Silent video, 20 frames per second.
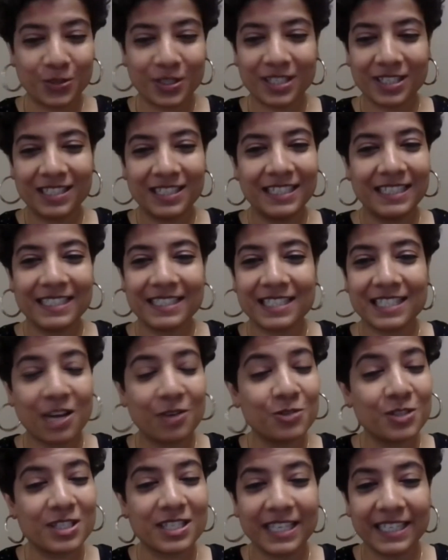cute.
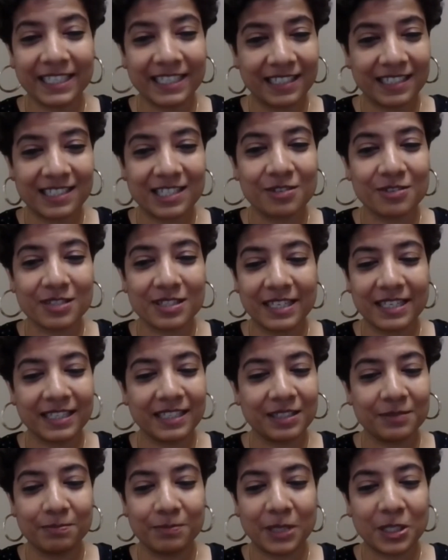Sounds like it. Sounds
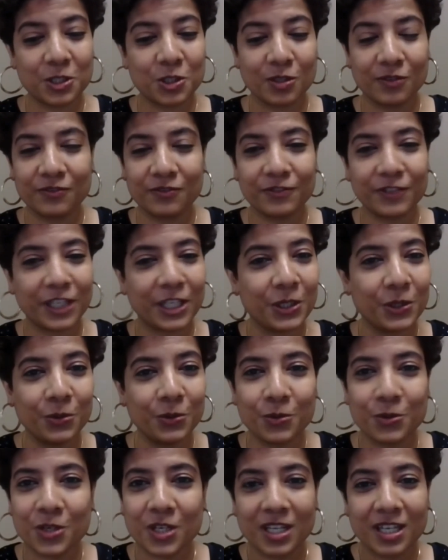like a bunch of
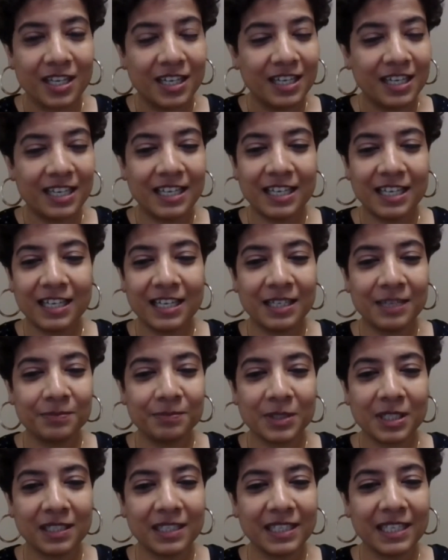cute
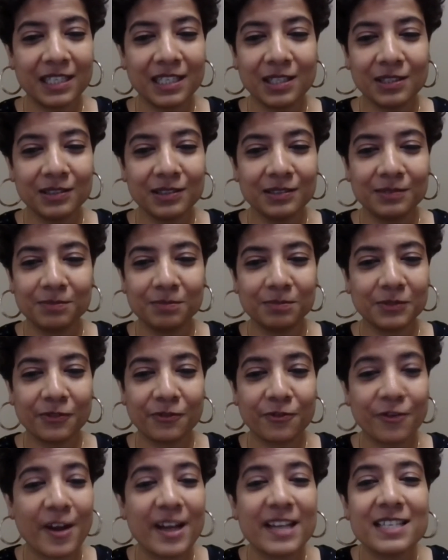little
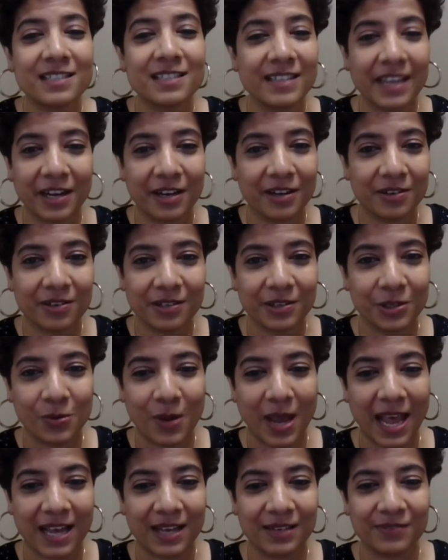friends there
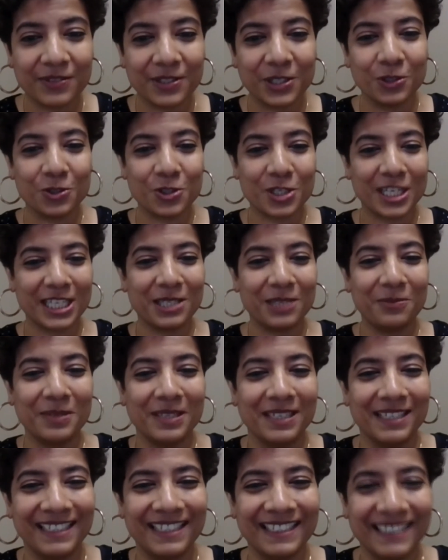you have in your
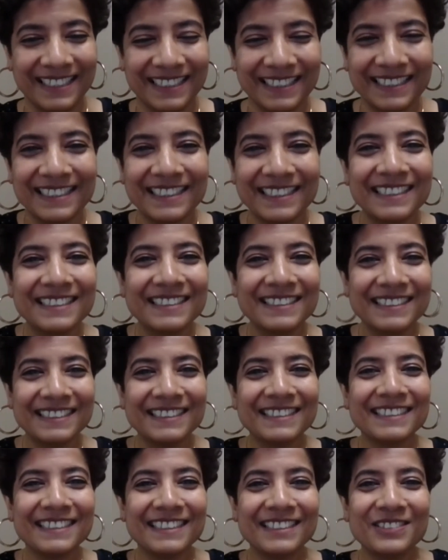team.
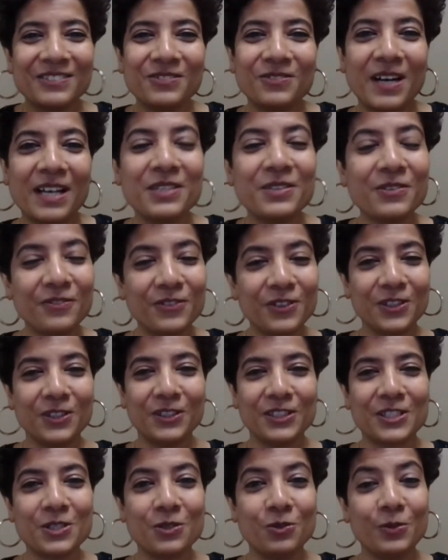
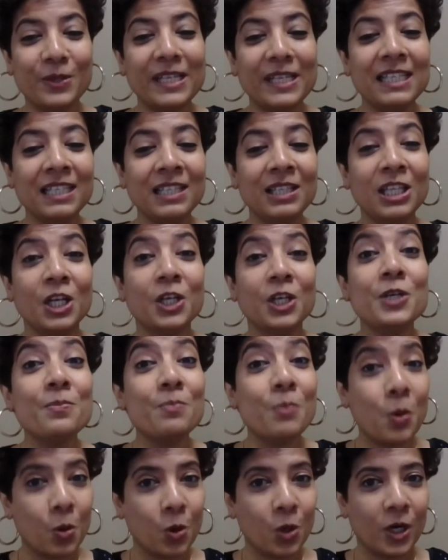Wonderful. So we'll
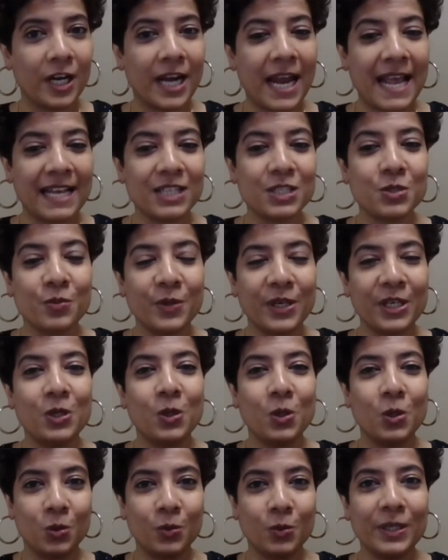learn more as
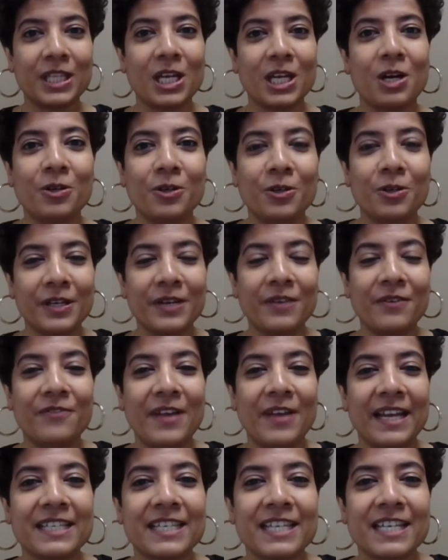we go with our
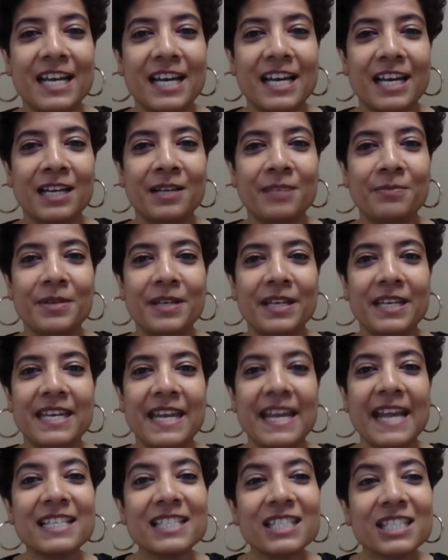event.
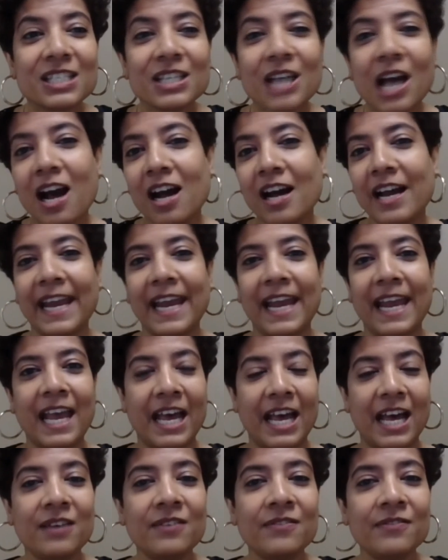Next, I
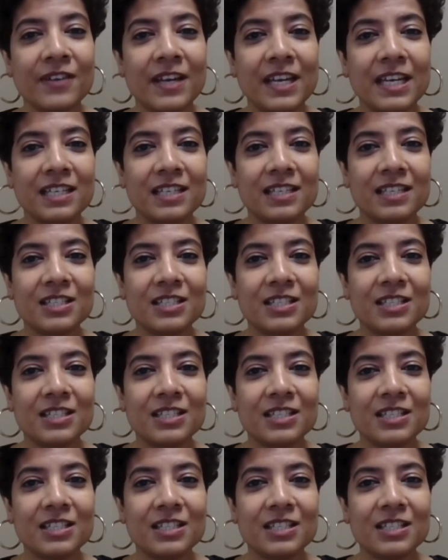have